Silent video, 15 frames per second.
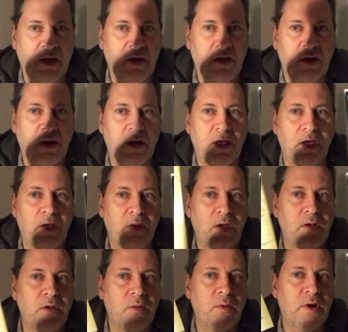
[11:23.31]
I, it
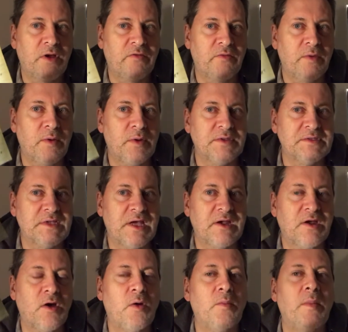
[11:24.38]
only worked for me once I'd
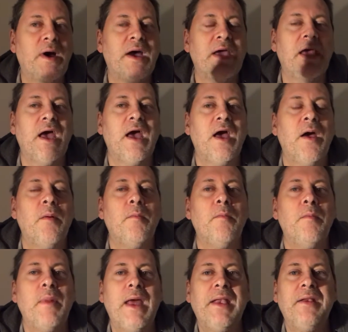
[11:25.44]
got my
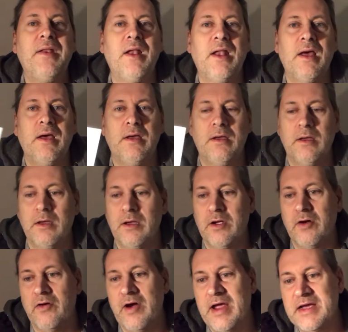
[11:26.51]
mandala
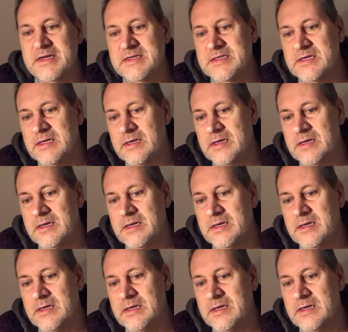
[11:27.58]
correct.